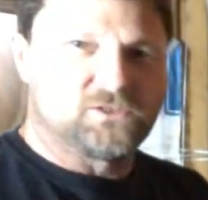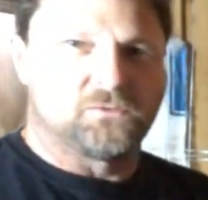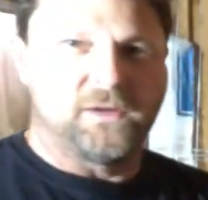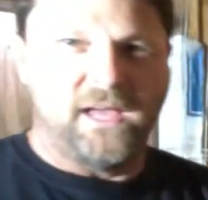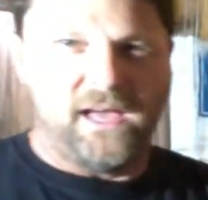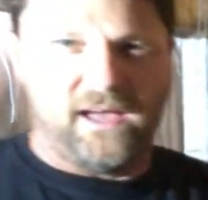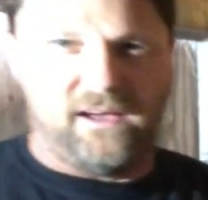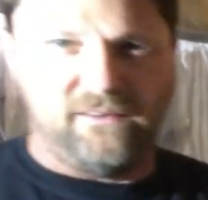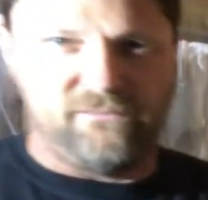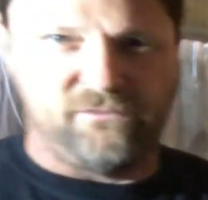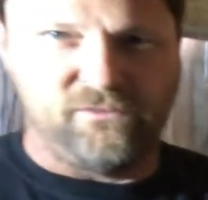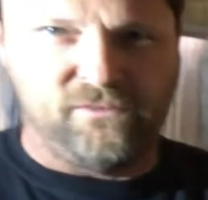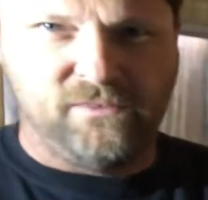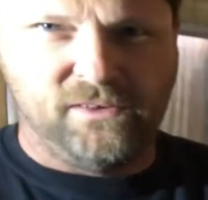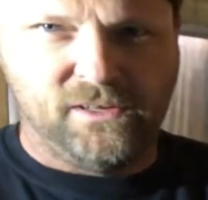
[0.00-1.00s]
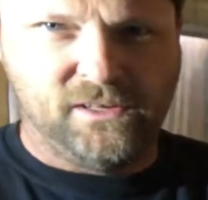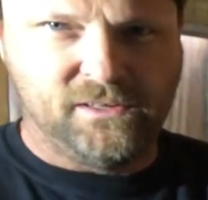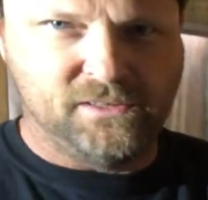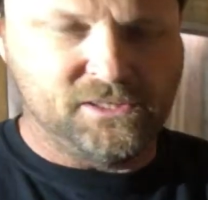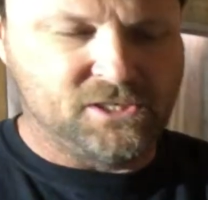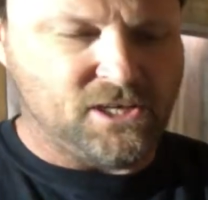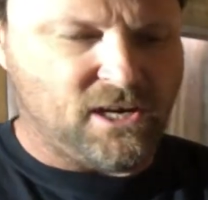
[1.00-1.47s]
we have
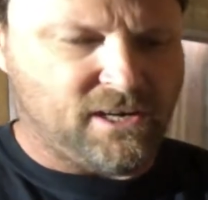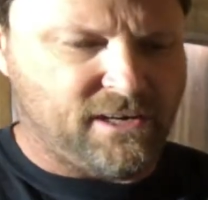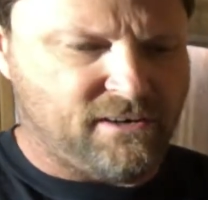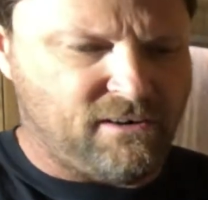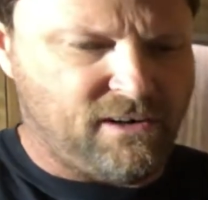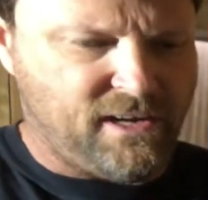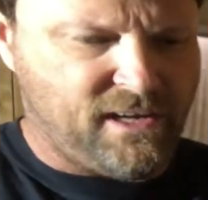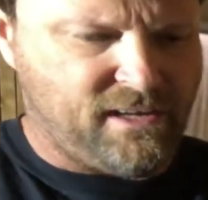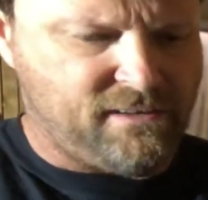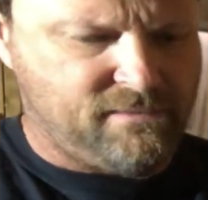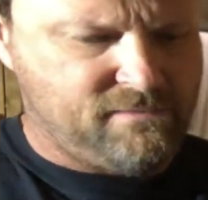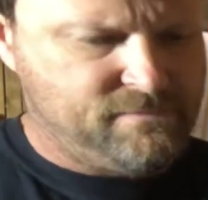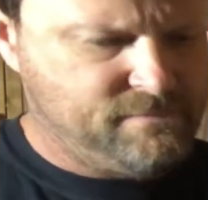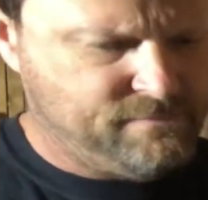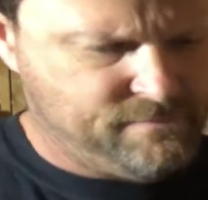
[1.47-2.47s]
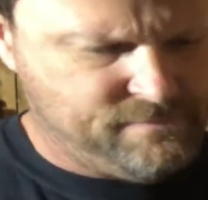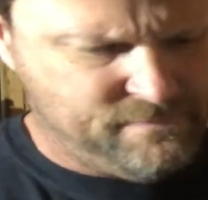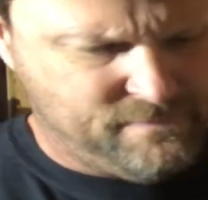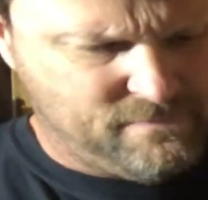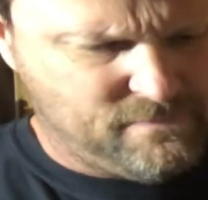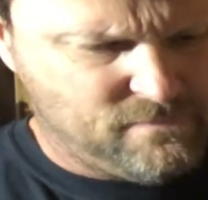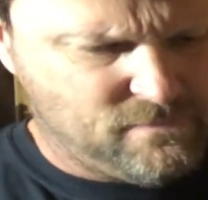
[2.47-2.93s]
the shock in our hand,
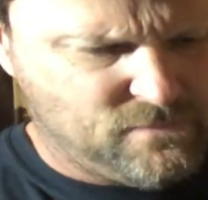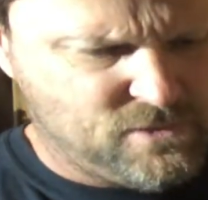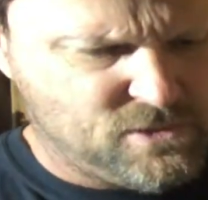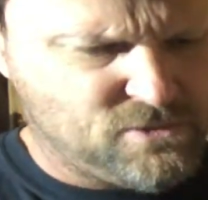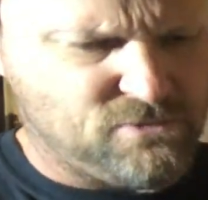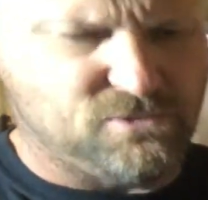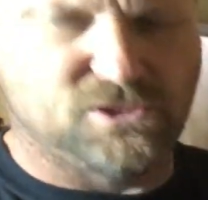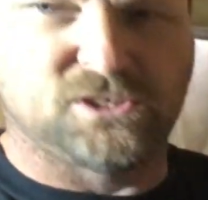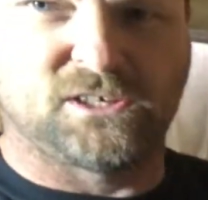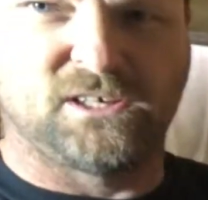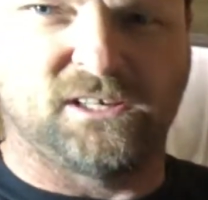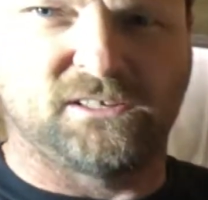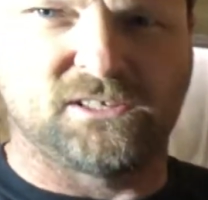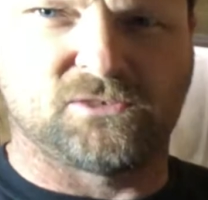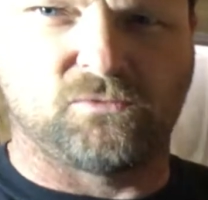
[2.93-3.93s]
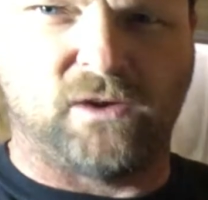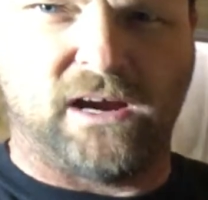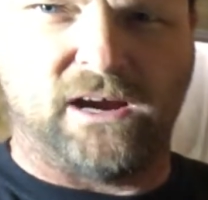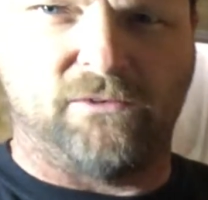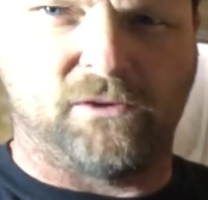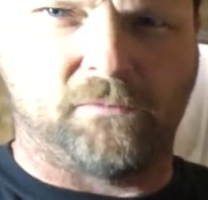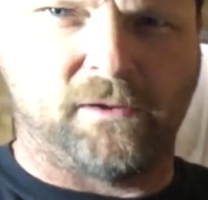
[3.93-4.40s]
we're just going to cut this
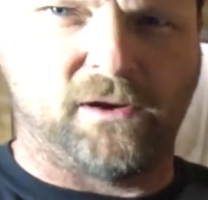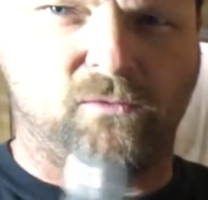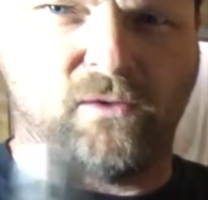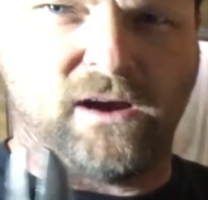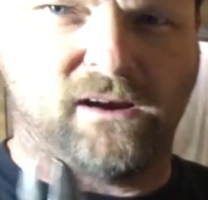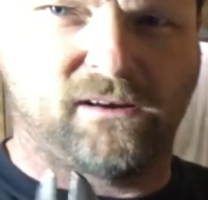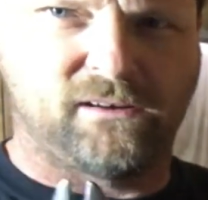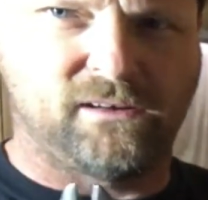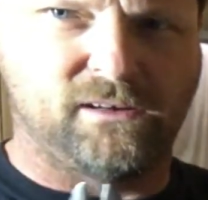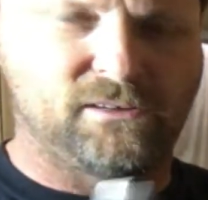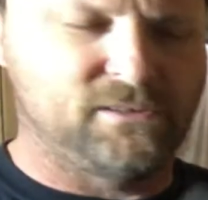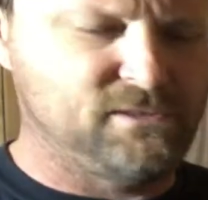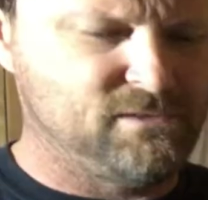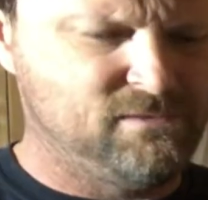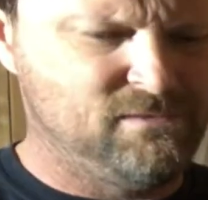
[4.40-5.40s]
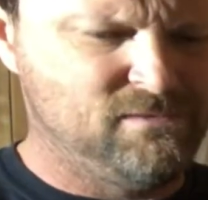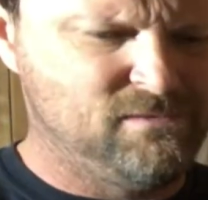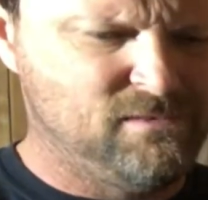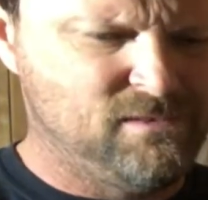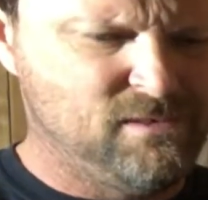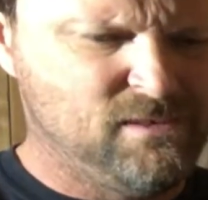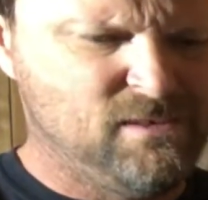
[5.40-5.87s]
wire with a pair of wire cutters.
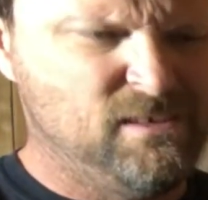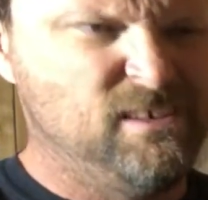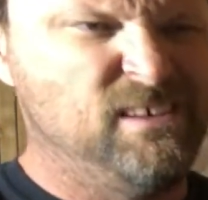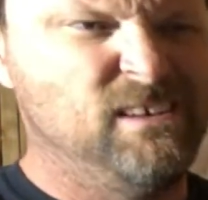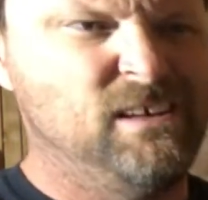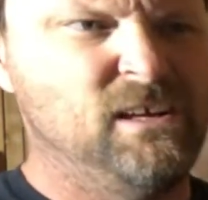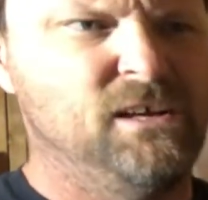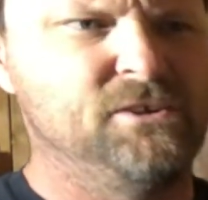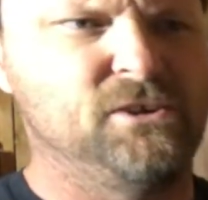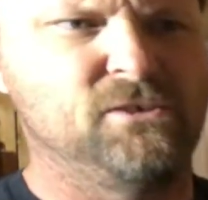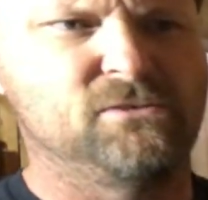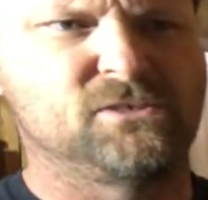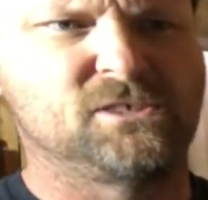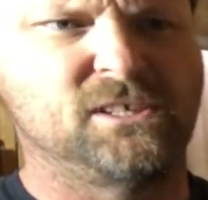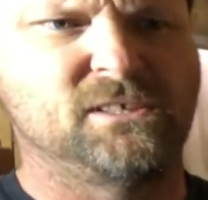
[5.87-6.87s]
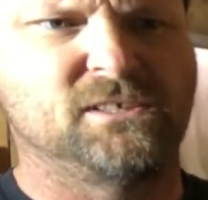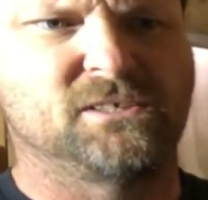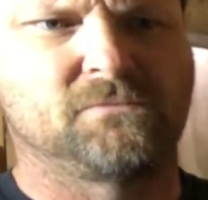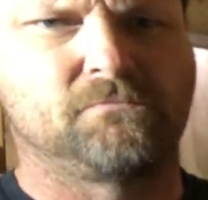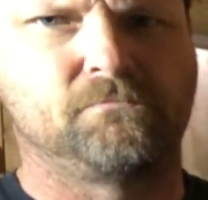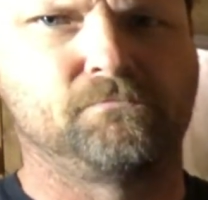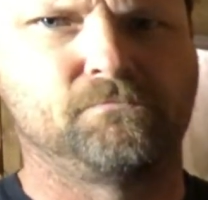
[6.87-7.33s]
You're going to see
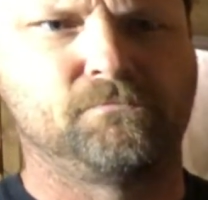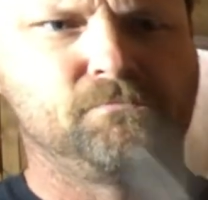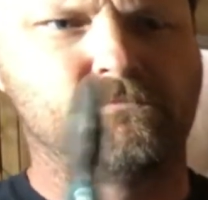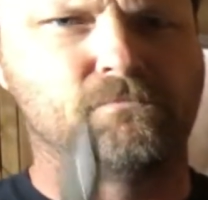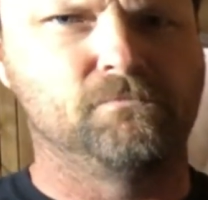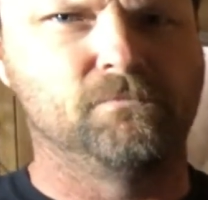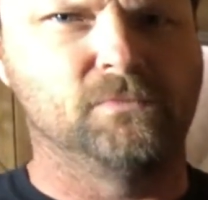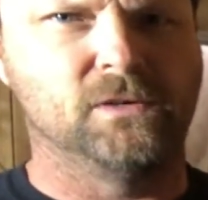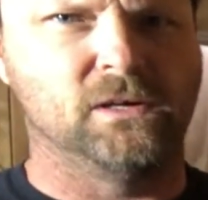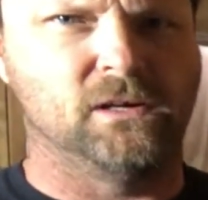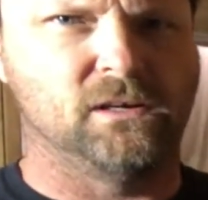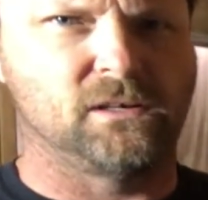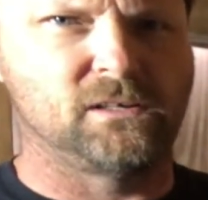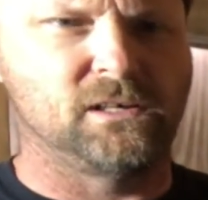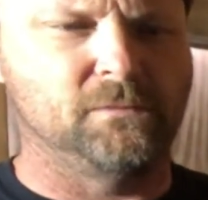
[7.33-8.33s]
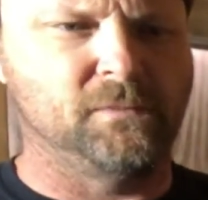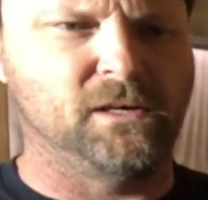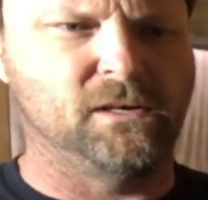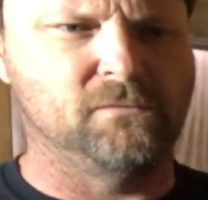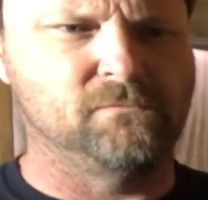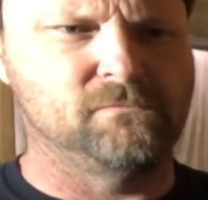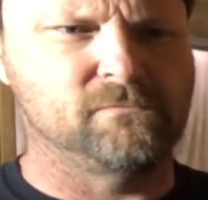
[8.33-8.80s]
this come
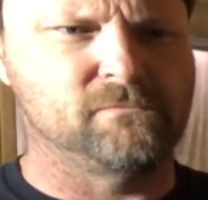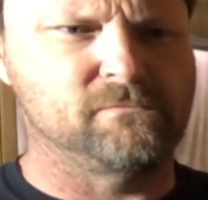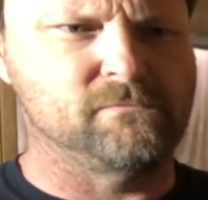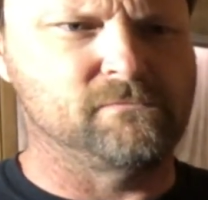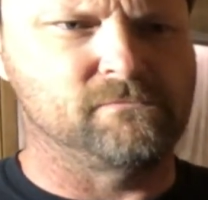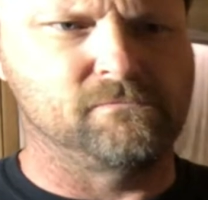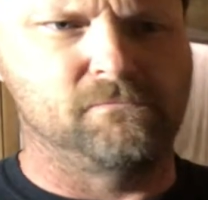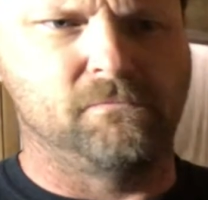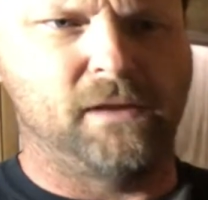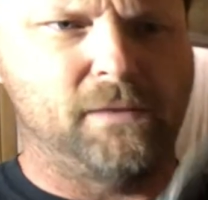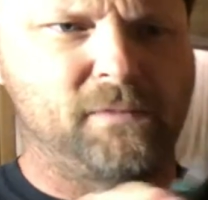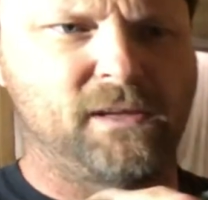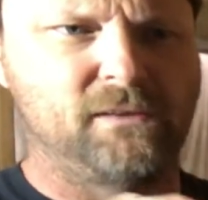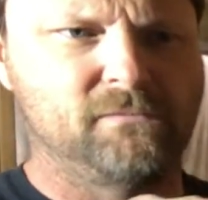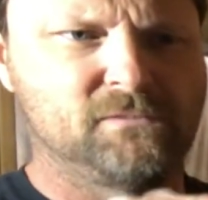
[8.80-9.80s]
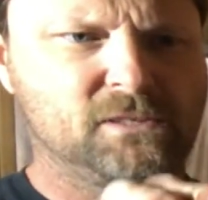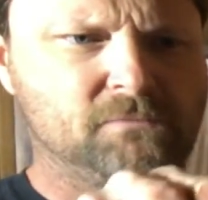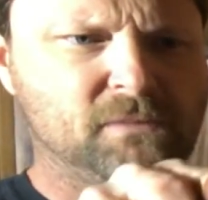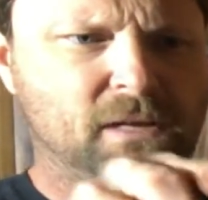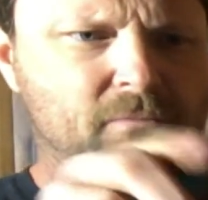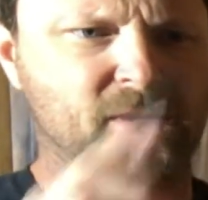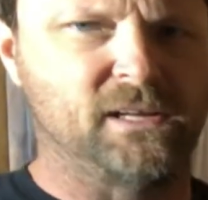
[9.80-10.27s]
up maybe
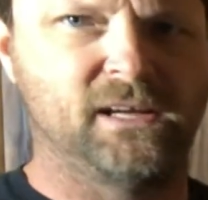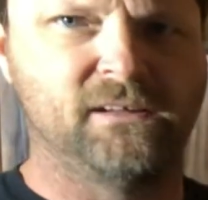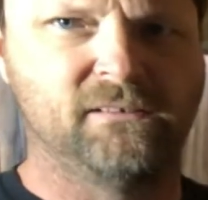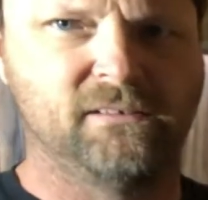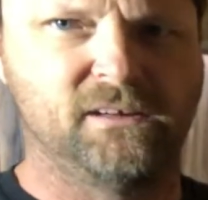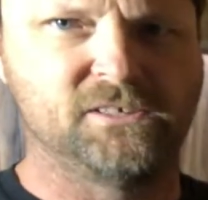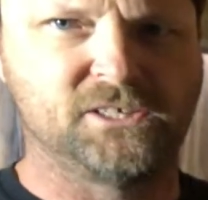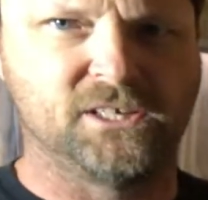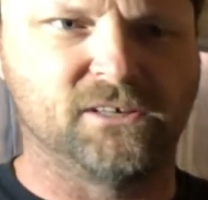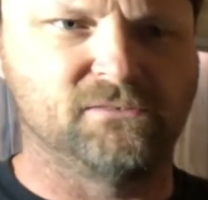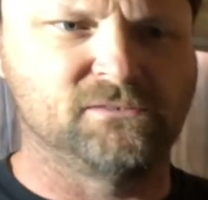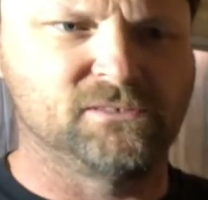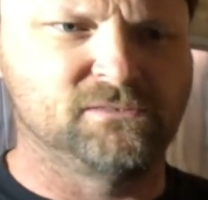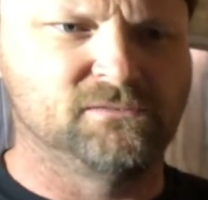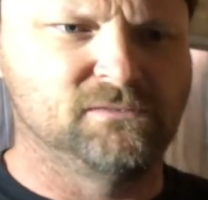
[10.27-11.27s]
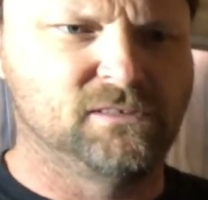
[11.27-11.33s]
sometime today. There she goes.